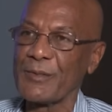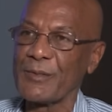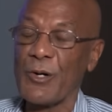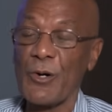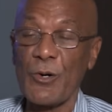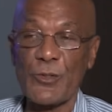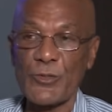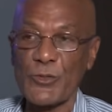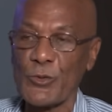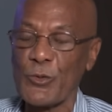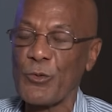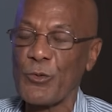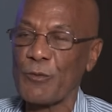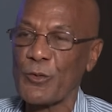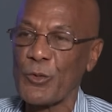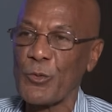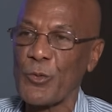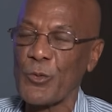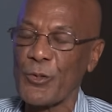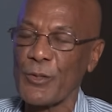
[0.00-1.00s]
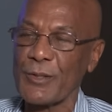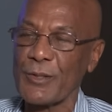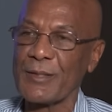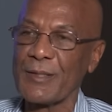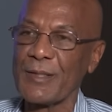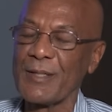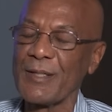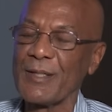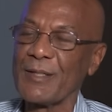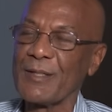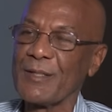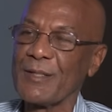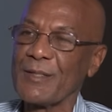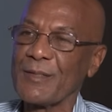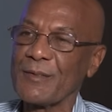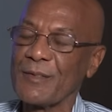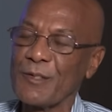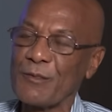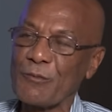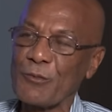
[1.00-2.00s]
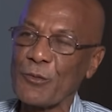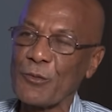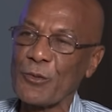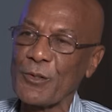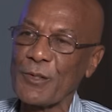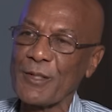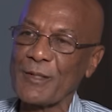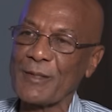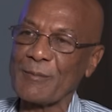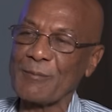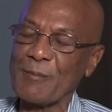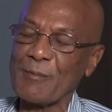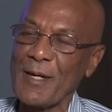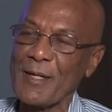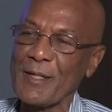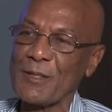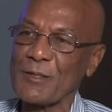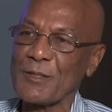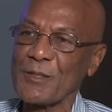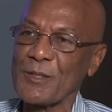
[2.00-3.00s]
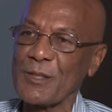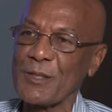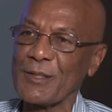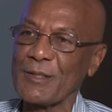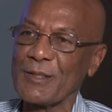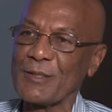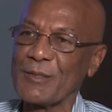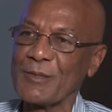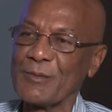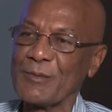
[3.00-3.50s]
also over the world. Therefore, my initial